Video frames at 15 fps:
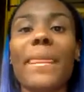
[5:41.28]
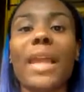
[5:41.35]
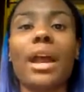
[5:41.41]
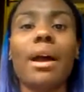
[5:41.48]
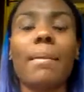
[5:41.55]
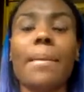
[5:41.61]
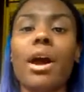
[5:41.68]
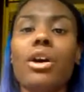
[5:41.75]

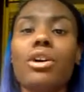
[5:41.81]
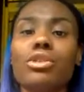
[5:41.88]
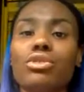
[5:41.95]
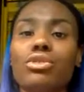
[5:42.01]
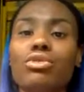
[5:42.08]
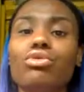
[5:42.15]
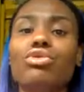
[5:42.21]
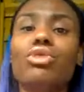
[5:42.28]
I
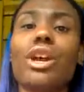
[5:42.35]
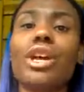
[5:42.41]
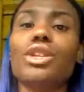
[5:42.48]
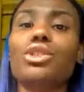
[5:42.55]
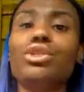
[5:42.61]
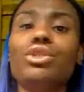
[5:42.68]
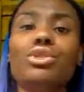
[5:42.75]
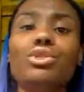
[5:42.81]
also
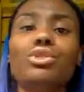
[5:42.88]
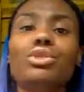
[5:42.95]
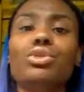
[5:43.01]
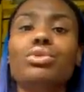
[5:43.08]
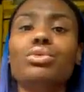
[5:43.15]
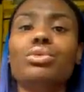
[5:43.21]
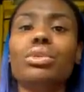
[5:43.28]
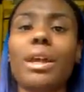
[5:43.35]
tried
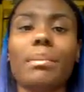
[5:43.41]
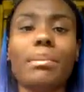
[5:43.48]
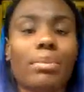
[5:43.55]
to like